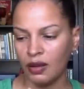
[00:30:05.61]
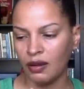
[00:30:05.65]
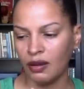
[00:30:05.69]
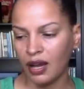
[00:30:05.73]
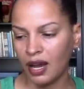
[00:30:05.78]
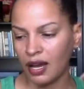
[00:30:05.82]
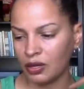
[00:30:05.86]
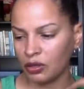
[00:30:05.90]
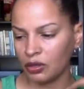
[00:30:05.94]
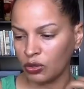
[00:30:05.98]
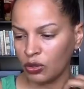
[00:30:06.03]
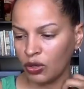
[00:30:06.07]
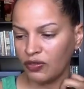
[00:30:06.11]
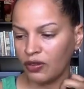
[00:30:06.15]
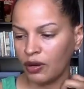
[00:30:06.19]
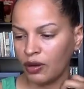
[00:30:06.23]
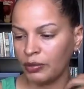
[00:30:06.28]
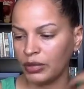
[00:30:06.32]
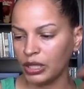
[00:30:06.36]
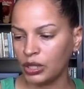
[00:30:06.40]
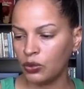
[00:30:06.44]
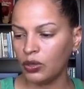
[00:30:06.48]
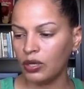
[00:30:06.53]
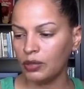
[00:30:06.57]
I don't know if
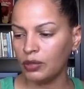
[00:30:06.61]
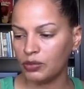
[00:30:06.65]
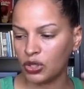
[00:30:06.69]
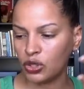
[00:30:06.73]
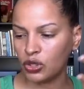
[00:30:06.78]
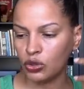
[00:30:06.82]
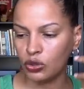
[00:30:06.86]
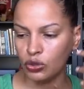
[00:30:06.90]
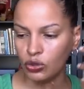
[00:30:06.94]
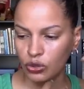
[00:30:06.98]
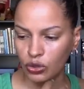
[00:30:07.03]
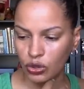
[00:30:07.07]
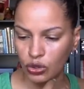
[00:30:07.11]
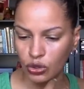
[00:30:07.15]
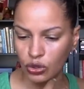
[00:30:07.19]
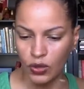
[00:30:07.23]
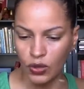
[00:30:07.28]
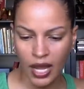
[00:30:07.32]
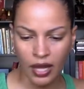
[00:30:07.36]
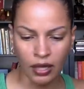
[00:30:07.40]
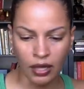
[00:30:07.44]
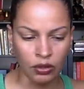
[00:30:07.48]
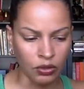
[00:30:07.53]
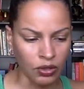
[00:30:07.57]
I'm equipped to
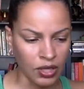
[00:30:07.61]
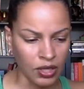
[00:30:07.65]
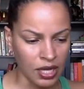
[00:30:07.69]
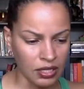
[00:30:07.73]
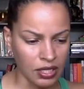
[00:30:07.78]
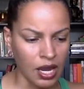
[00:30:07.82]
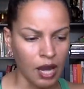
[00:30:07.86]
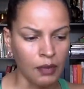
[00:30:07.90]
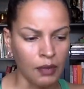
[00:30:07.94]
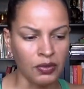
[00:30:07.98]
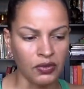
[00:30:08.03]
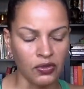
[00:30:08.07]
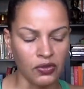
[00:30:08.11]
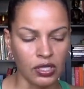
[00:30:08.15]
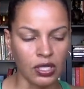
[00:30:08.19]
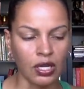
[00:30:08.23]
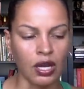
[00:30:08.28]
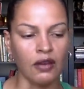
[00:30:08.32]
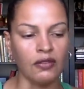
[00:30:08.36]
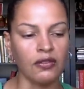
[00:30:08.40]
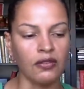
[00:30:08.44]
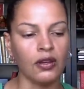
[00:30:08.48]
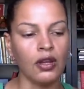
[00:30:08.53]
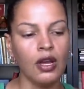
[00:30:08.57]
handle that type of
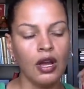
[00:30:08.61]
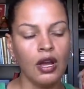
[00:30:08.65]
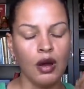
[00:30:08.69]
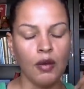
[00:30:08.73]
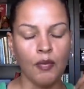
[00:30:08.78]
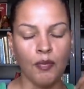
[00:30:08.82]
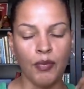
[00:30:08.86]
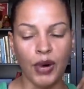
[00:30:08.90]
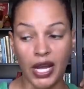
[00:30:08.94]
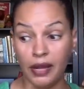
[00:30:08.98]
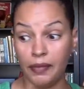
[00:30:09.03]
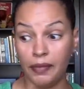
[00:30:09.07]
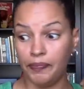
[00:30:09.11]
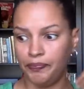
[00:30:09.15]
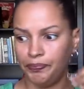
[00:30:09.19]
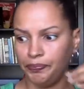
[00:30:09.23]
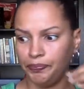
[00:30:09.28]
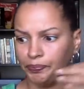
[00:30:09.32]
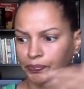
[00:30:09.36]
stuff. But